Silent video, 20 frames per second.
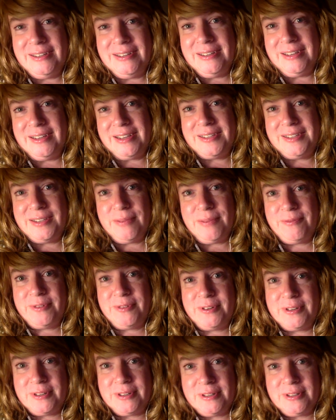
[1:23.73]
except
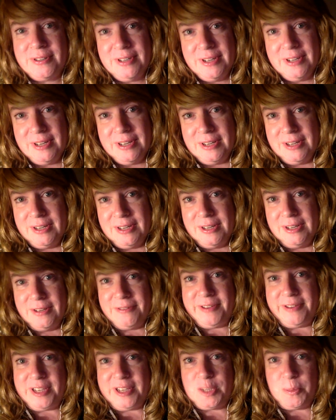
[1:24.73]
for
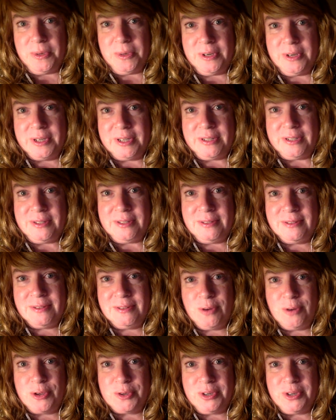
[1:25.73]
Facebook and
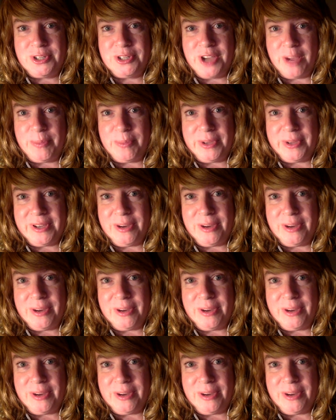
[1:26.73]
grocery shopping,